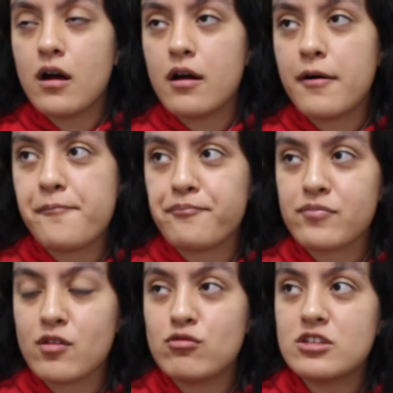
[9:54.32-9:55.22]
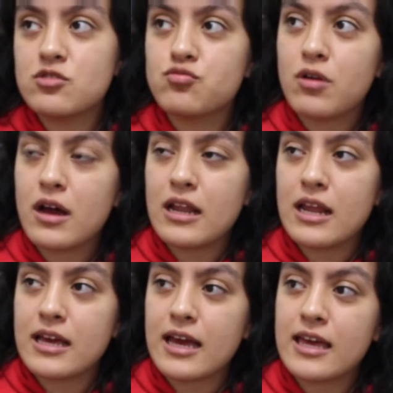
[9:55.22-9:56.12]
um, which is why,
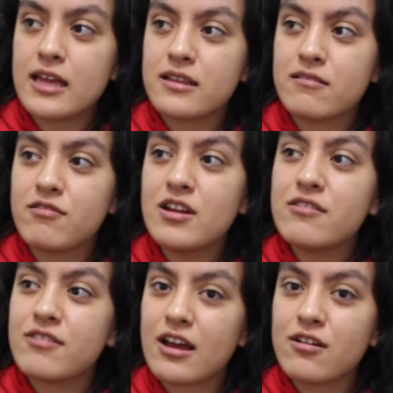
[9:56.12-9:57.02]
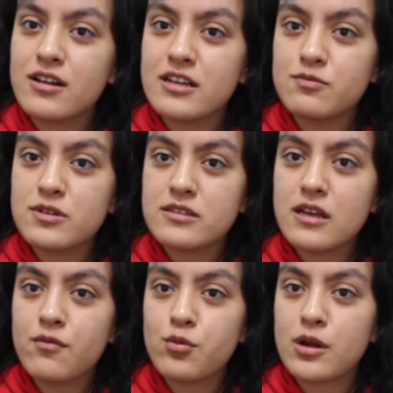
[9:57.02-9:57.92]
like, I can't really recognize
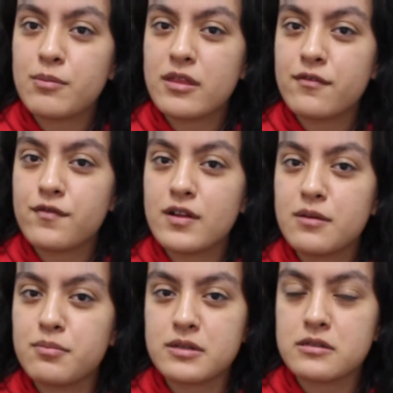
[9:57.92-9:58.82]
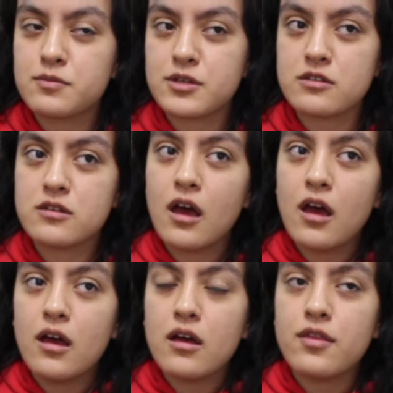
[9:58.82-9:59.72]
myself when I'm in the Philippines, because
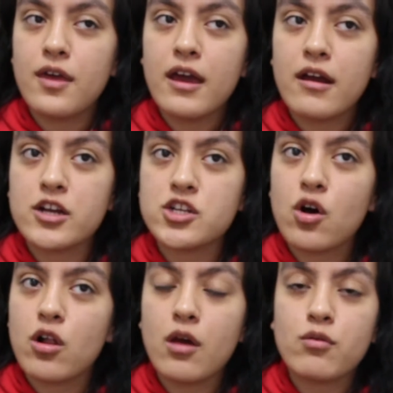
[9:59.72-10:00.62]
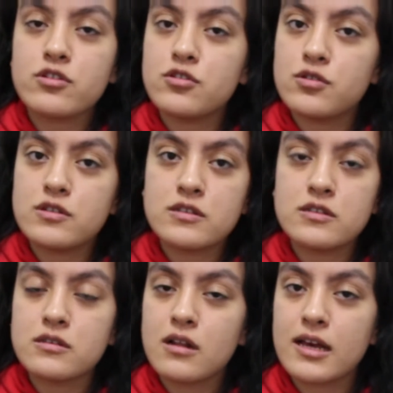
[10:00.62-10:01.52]
there, I, all I want to do is,
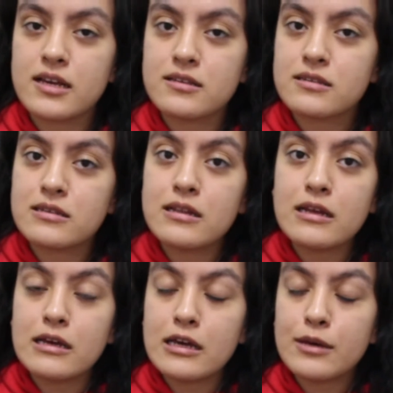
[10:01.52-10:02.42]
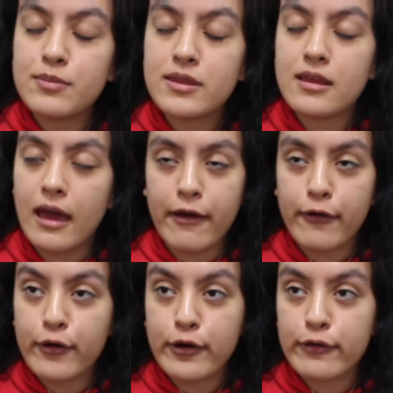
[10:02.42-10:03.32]
like, sleep in the
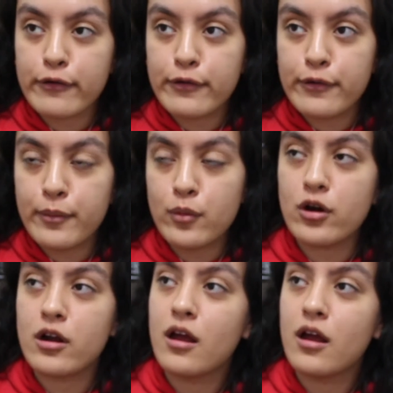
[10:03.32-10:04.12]
aircon room or,